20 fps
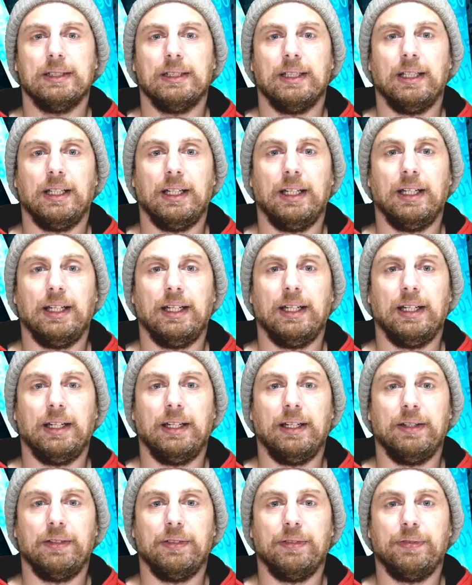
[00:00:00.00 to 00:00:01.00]

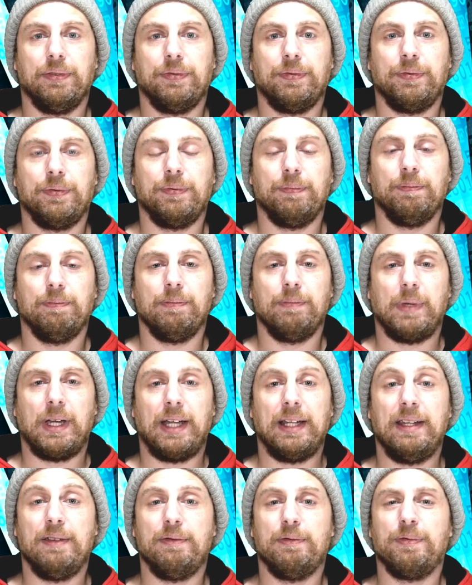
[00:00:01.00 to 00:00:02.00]
And
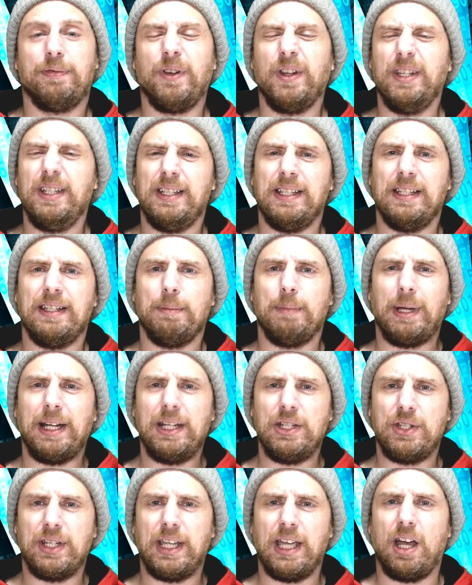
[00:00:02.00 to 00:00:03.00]
they
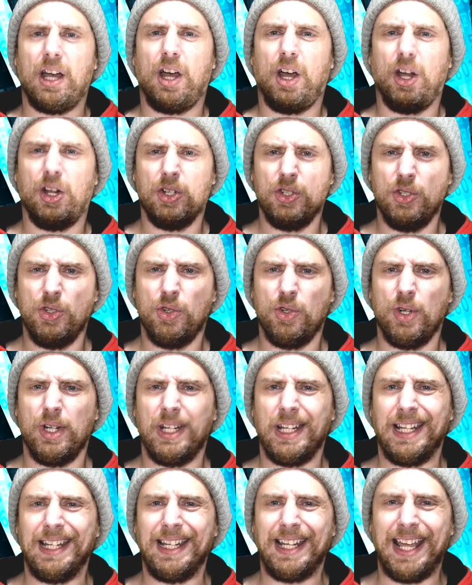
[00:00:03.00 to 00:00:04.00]
managed to get
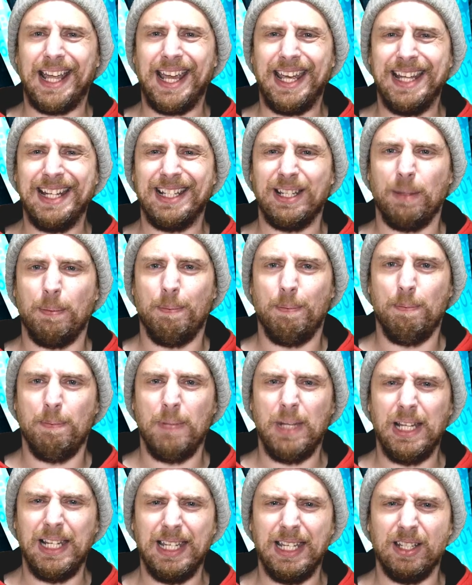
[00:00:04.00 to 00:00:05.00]
$108
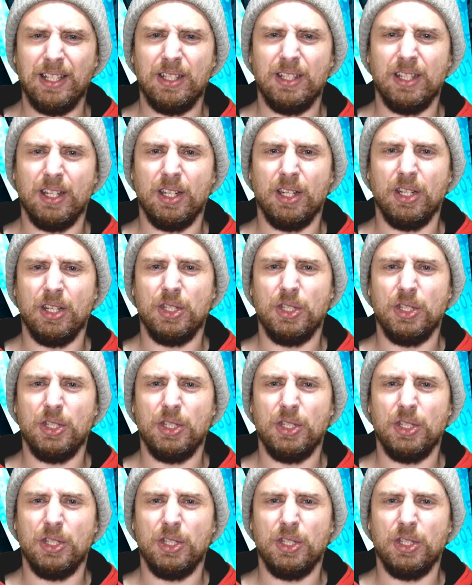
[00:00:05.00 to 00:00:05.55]
million